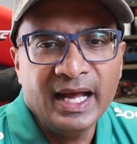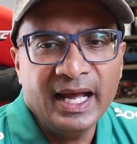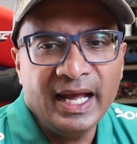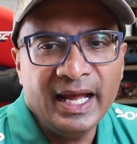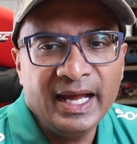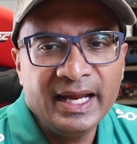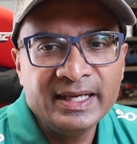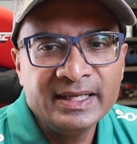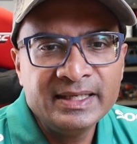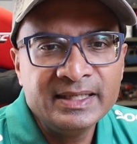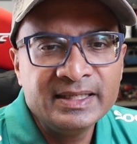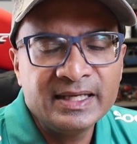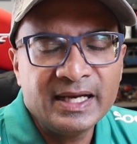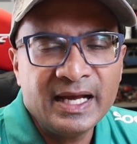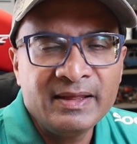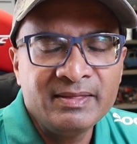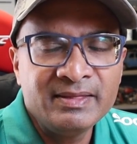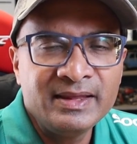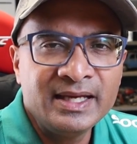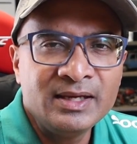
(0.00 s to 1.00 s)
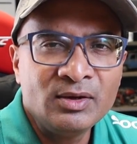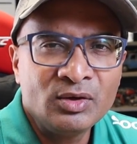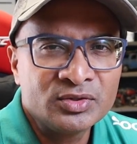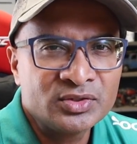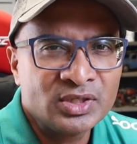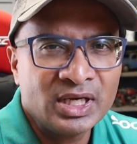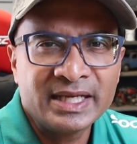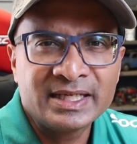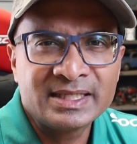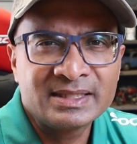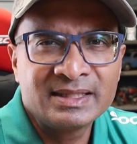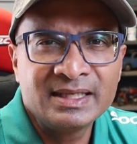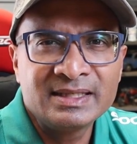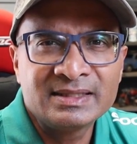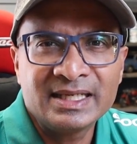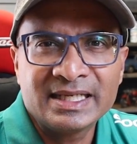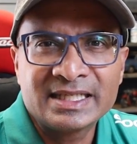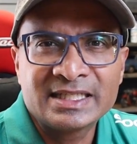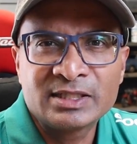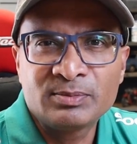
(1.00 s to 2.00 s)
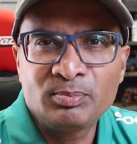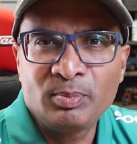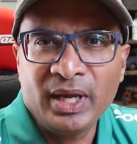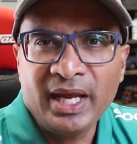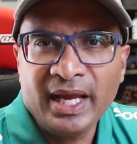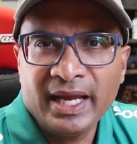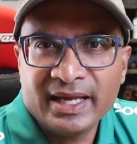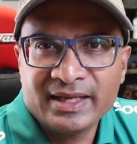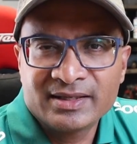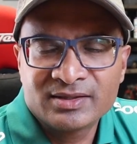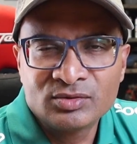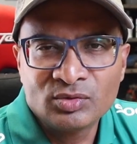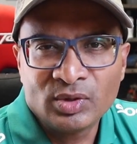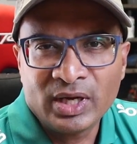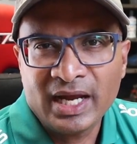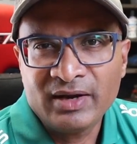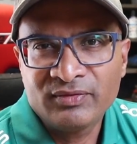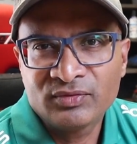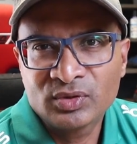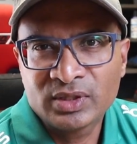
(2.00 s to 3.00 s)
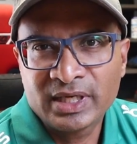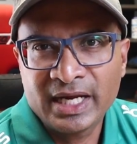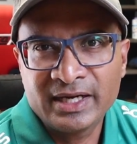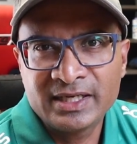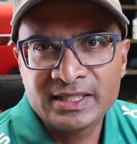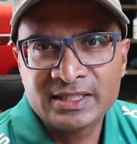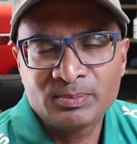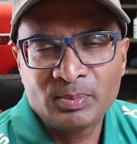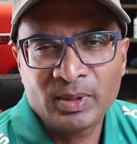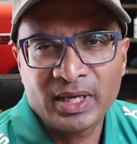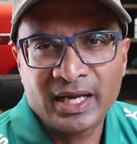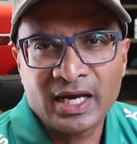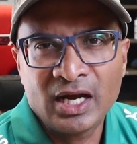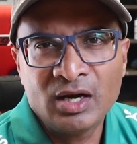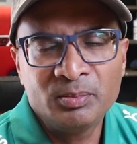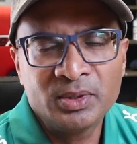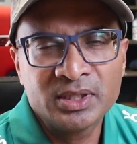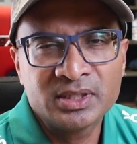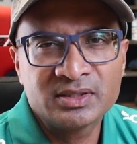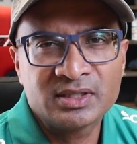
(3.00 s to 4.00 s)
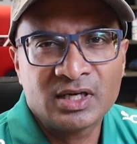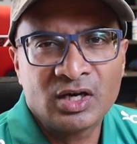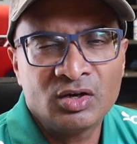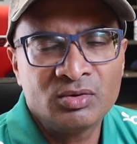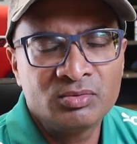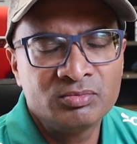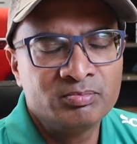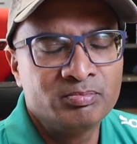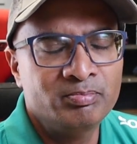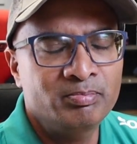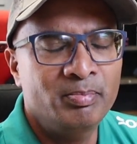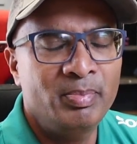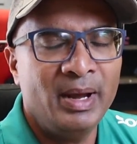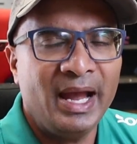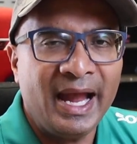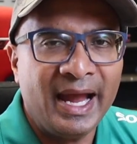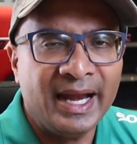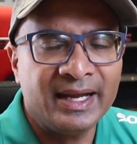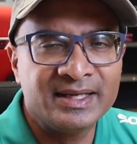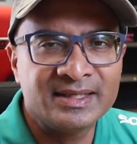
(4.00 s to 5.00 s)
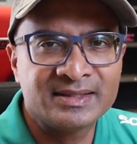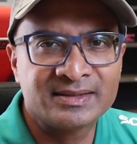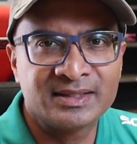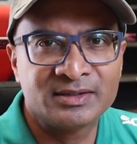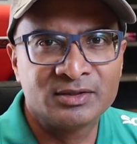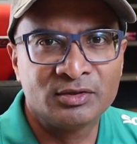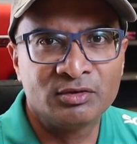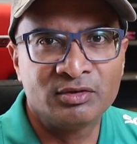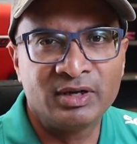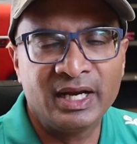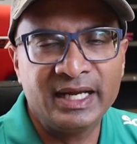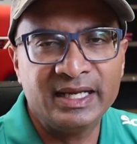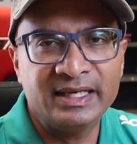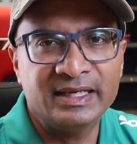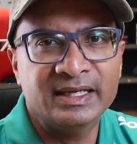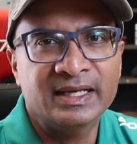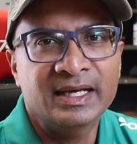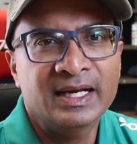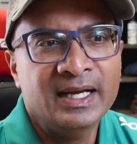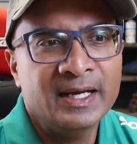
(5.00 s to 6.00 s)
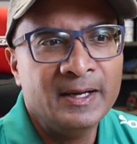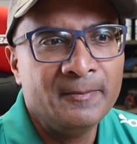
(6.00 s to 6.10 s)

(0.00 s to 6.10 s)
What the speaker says: And then also like things like space. Do I have to carry space? How bad is the terrain?